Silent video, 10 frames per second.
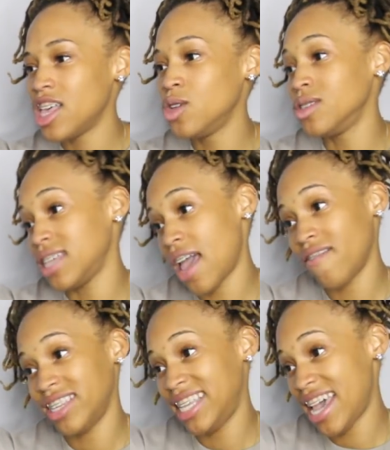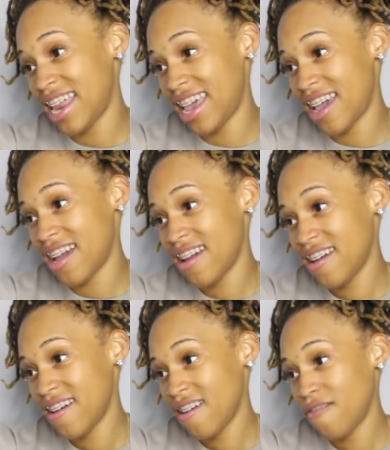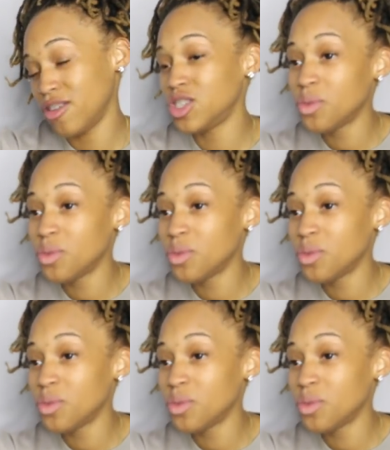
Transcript: You just gave us dead air for